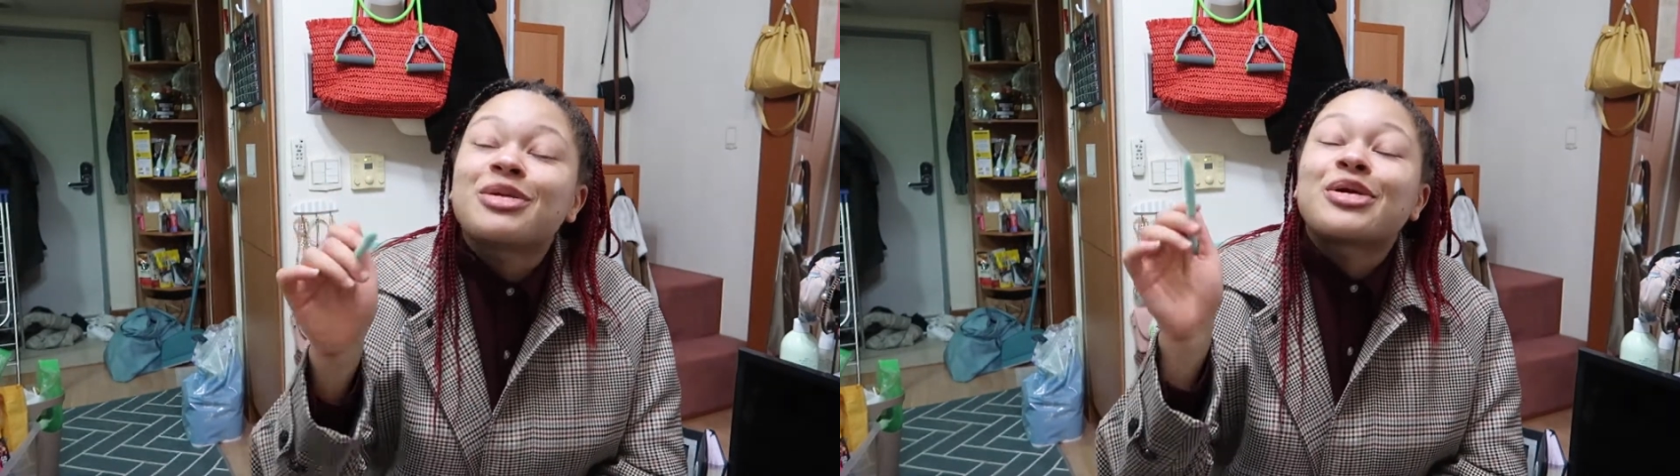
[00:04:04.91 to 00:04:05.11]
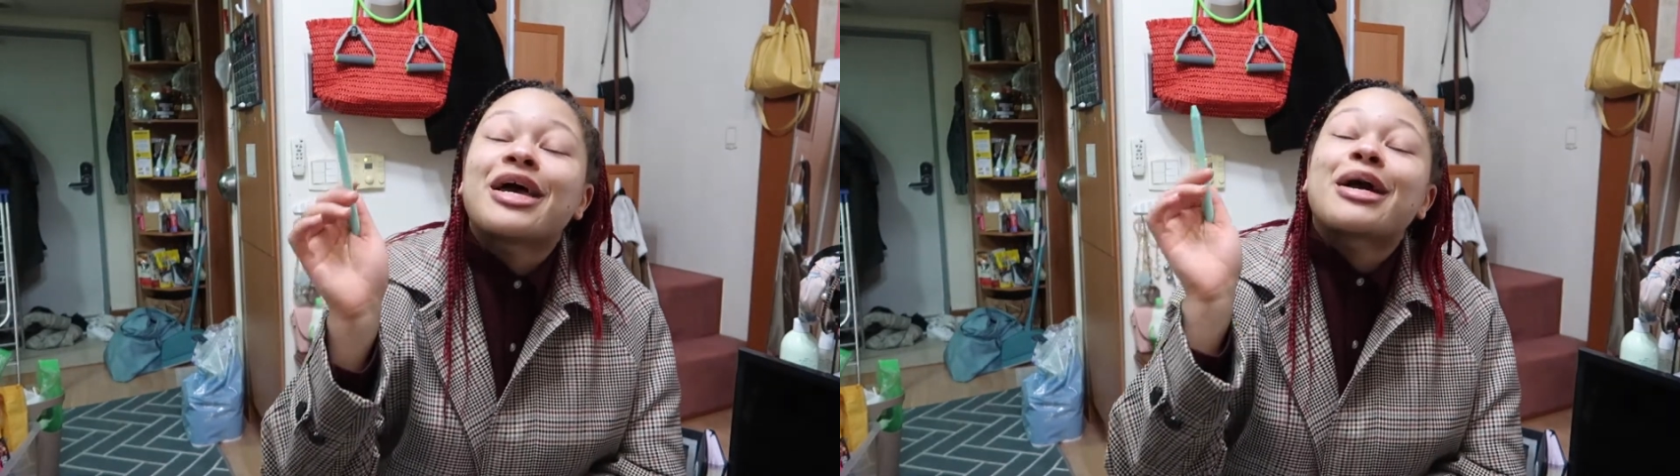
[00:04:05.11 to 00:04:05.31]

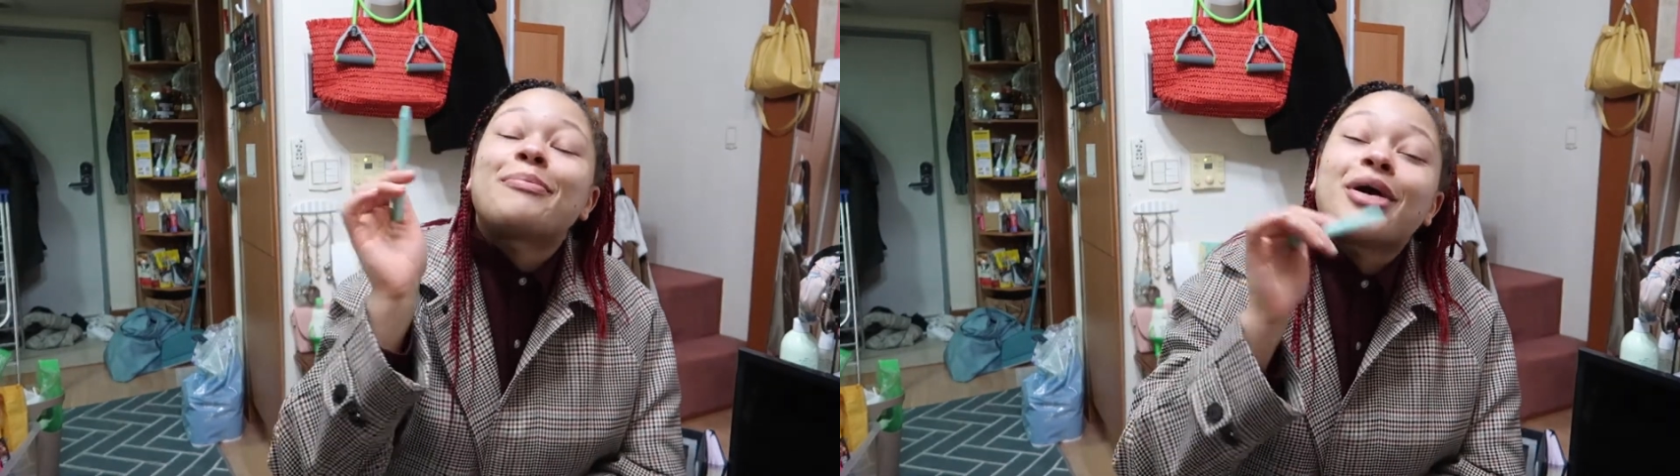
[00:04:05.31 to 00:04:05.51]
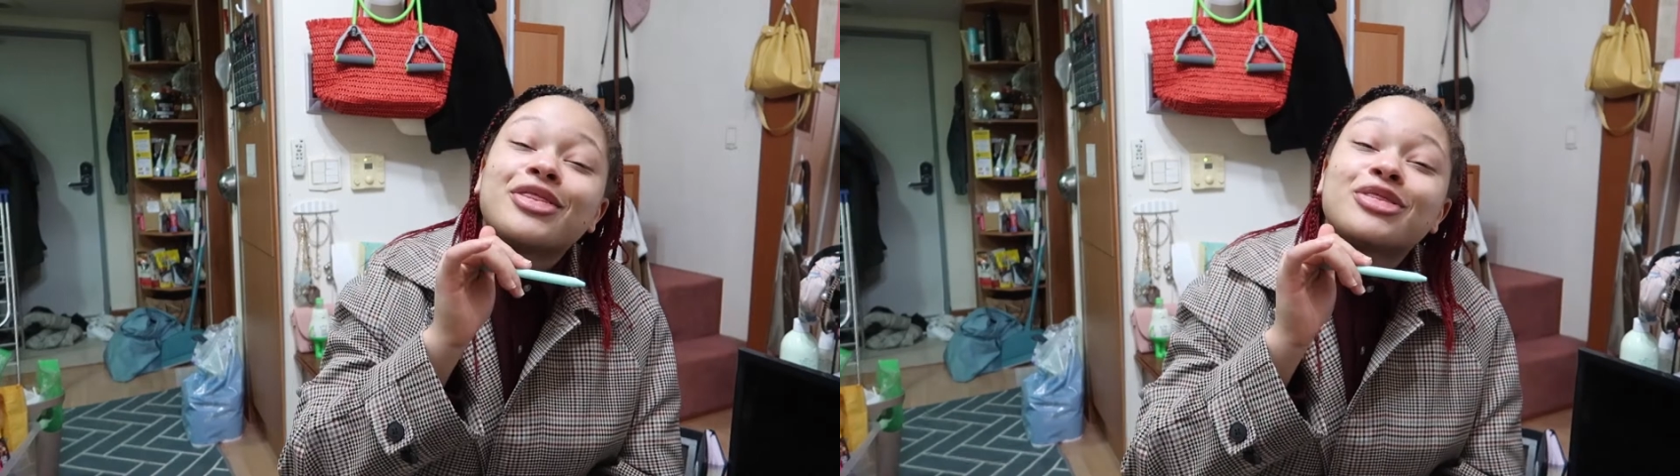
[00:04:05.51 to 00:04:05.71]
video like a
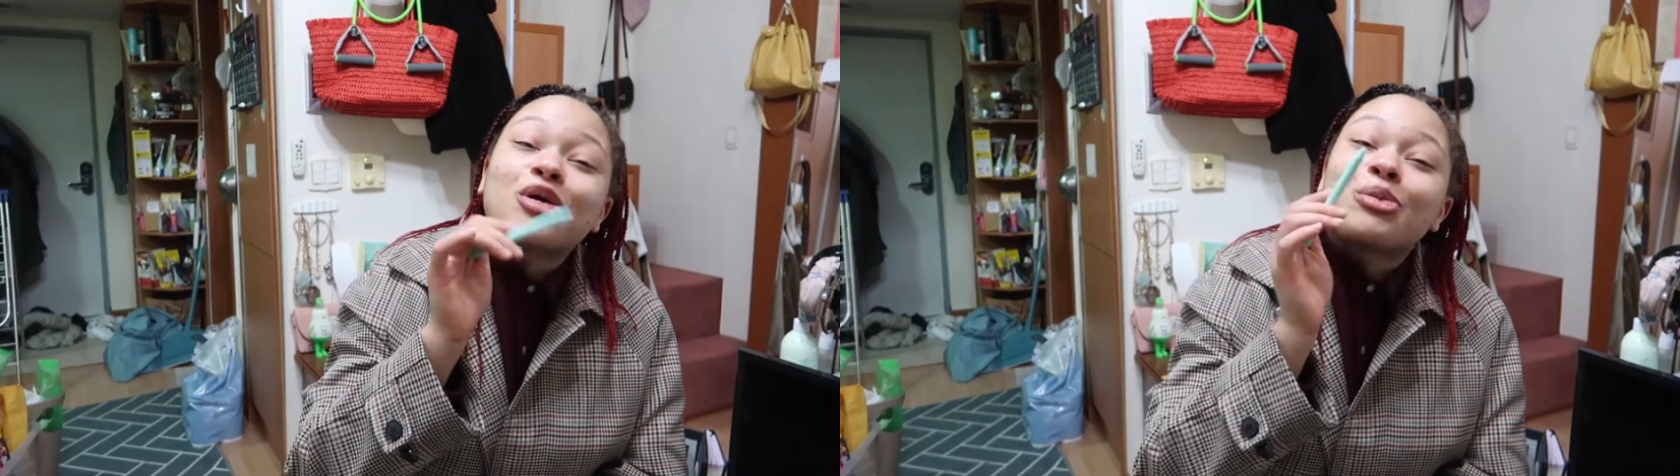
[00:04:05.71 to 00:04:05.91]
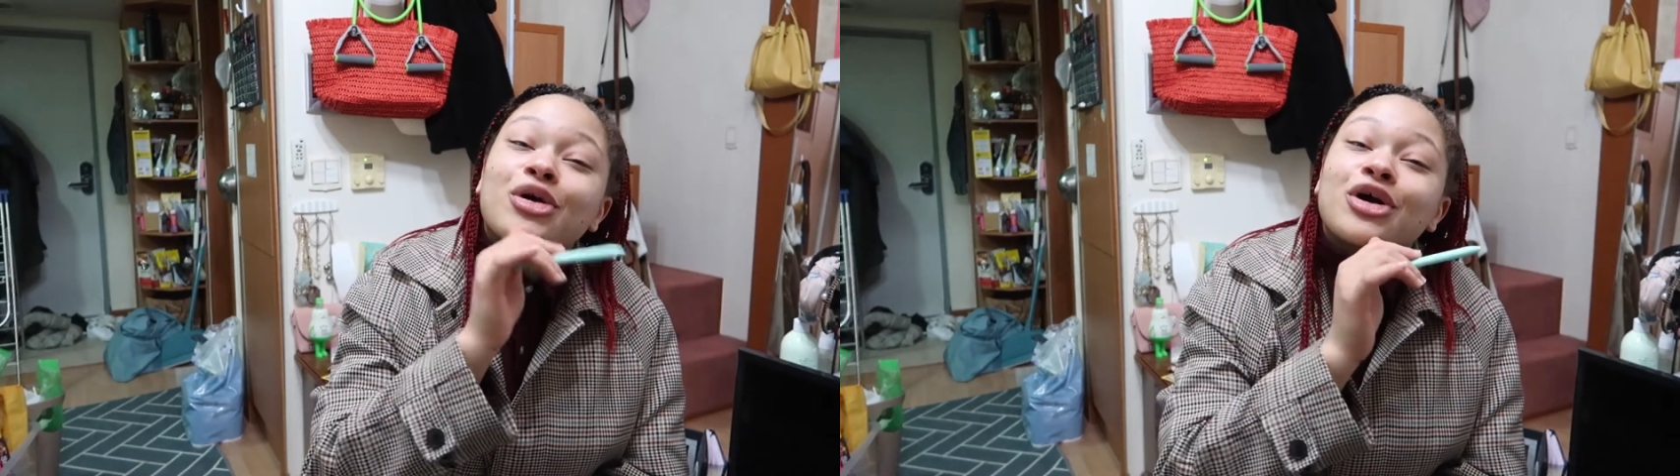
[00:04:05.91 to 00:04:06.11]
month
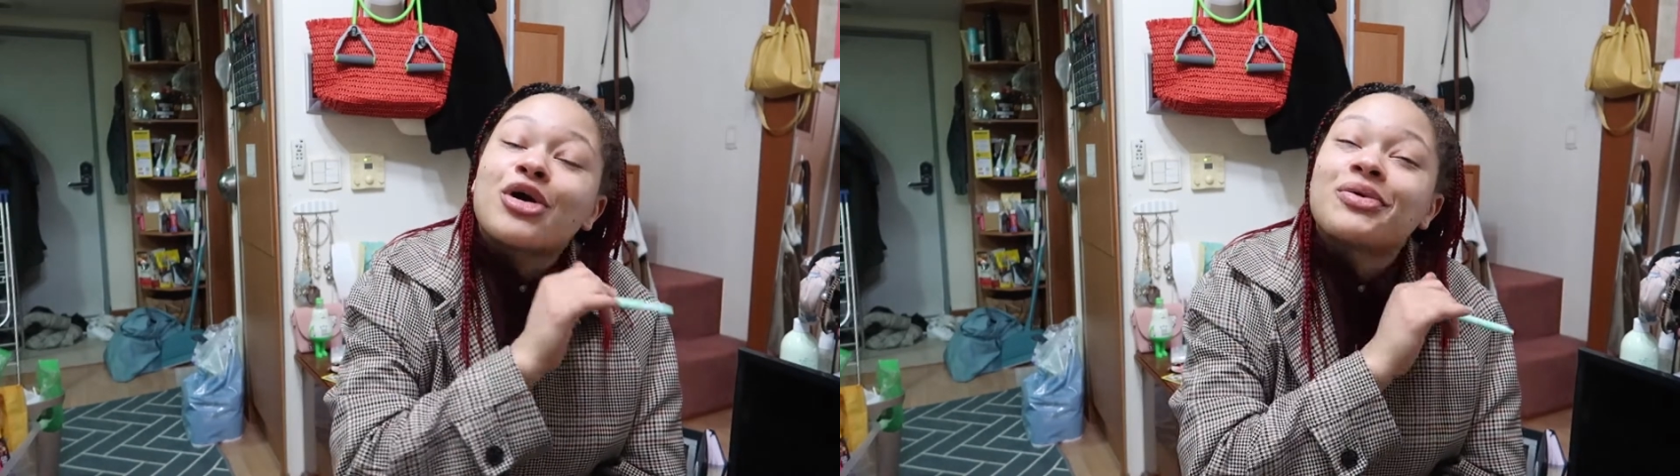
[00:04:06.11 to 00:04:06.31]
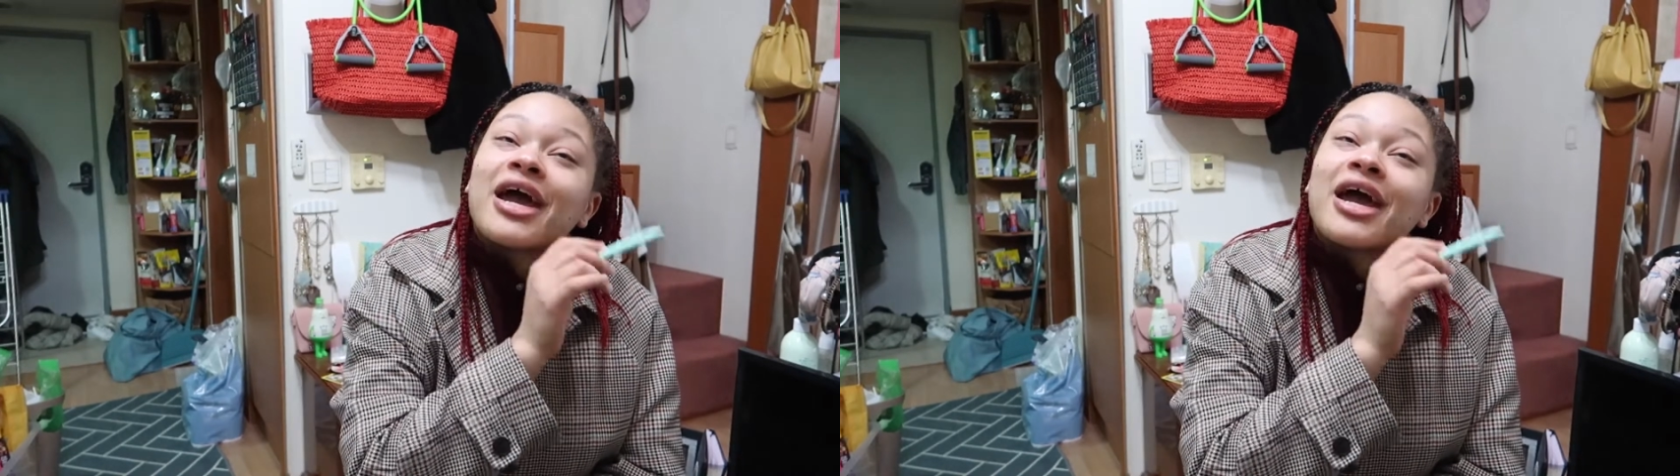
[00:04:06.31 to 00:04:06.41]
or more ago when